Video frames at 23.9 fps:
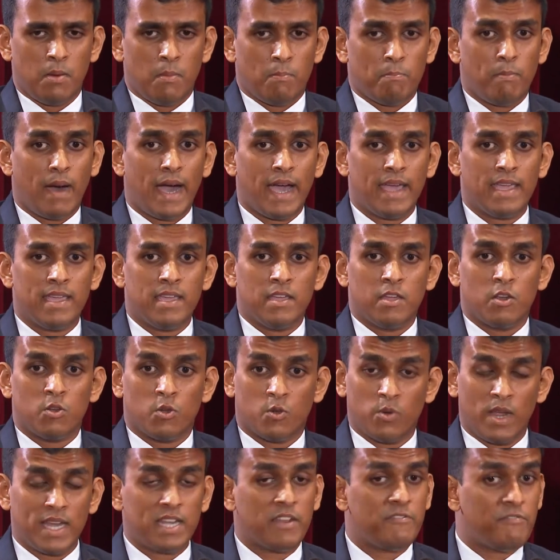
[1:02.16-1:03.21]
by
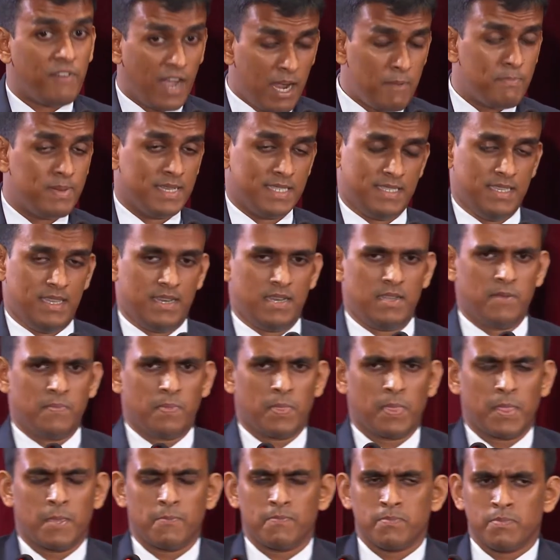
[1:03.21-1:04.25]
25%.
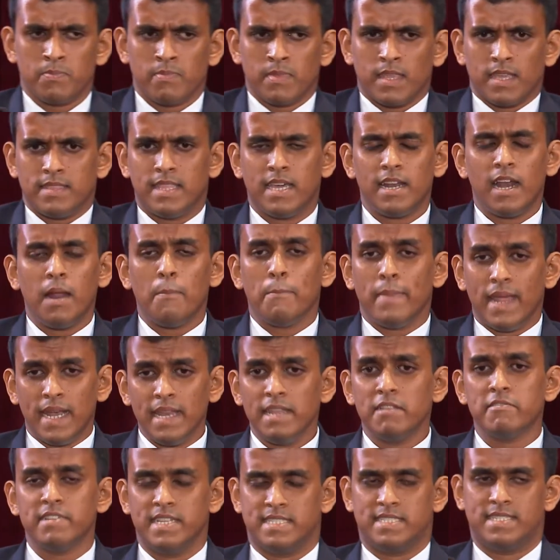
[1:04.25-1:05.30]
There are
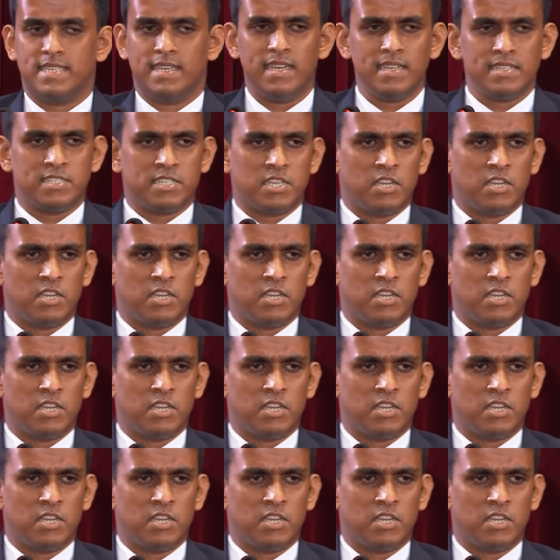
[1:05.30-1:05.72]
many research